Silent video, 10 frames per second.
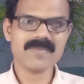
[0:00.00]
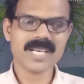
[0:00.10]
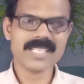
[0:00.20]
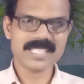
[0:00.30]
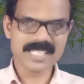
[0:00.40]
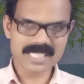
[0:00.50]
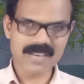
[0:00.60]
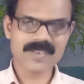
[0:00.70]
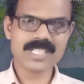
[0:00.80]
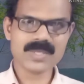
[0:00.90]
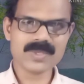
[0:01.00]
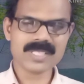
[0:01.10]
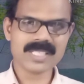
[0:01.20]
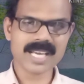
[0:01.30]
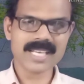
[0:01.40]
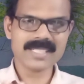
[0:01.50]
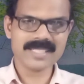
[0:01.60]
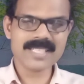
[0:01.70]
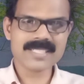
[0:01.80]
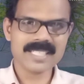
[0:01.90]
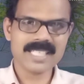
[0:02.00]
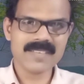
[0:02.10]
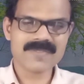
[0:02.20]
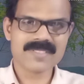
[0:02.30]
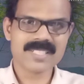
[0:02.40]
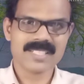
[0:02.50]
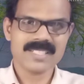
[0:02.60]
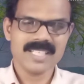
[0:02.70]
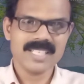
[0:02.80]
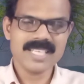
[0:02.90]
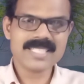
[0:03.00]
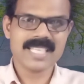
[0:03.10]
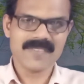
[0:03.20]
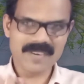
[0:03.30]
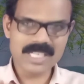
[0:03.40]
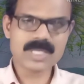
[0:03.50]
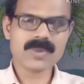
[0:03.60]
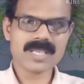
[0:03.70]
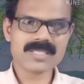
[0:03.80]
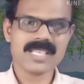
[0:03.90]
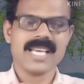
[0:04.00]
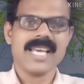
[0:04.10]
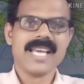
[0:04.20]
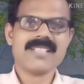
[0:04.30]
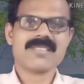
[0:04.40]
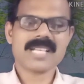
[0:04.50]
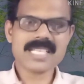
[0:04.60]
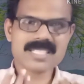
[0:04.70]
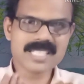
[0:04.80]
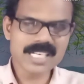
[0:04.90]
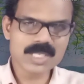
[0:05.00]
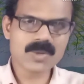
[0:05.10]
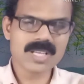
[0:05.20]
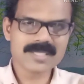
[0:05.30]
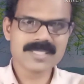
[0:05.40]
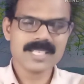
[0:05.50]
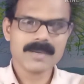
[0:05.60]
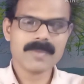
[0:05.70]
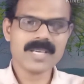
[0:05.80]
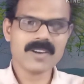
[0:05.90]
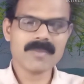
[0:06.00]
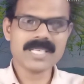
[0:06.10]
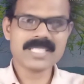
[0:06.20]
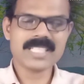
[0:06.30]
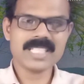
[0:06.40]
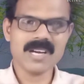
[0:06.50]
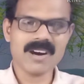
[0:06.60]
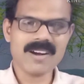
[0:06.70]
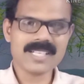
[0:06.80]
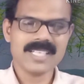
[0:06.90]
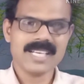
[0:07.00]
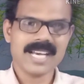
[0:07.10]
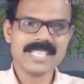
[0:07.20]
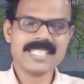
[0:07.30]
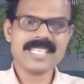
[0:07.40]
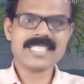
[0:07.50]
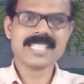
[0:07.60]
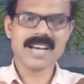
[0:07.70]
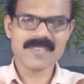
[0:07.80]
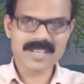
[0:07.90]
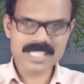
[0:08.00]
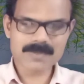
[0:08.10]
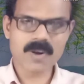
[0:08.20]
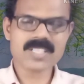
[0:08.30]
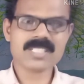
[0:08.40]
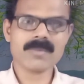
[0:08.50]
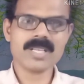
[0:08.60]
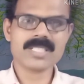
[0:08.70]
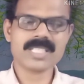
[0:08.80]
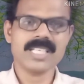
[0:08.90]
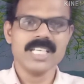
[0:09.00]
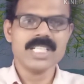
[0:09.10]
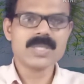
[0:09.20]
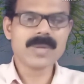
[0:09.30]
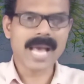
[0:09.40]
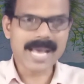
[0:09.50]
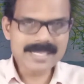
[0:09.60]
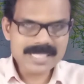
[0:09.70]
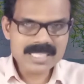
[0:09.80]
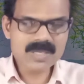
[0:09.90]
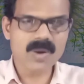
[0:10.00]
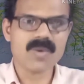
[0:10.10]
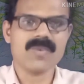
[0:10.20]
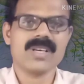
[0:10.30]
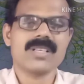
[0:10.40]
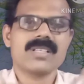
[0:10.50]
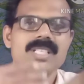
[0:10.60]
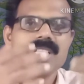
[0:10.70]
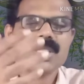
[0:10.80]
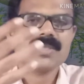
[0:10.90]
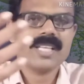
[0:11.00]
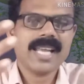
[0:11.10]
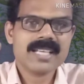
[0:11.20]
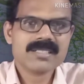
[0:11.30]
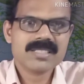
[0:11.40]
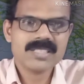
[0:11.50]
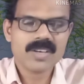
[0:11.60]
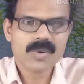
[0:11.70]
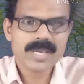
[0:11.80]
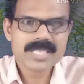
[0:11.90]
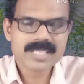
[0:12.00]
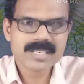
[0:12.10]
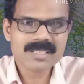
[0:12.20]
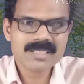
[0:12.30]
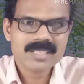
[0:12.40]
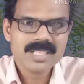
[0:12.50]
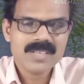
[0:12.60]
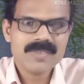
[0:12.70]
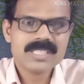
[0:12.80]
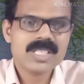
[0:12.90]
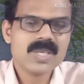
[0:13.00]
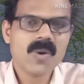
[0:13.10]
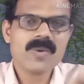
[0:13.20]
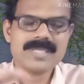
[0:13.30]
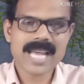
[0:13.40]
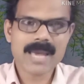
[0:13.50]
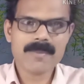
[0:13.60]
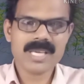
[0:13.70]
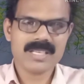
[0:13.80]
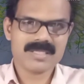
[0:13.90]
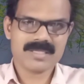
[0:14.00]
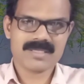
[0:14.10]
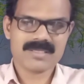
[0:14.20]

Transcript: And it is our duty, and this gift is given to us, entrusted to us by Almighty God, and it is our responsibility to hand it over to the next generation with no damage,